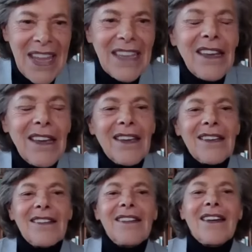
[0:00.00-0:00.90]
Yeah.
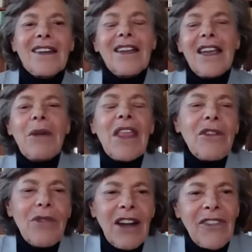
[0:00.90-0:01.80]
But
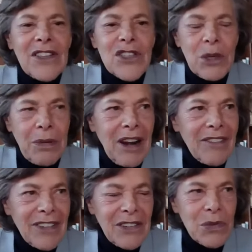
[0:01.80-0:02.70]
the reference to
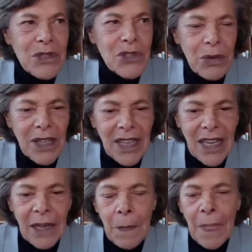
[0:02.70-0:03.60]
preference was
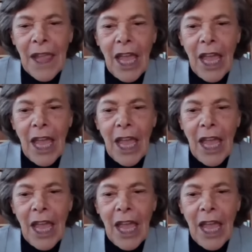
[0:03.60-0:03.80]
really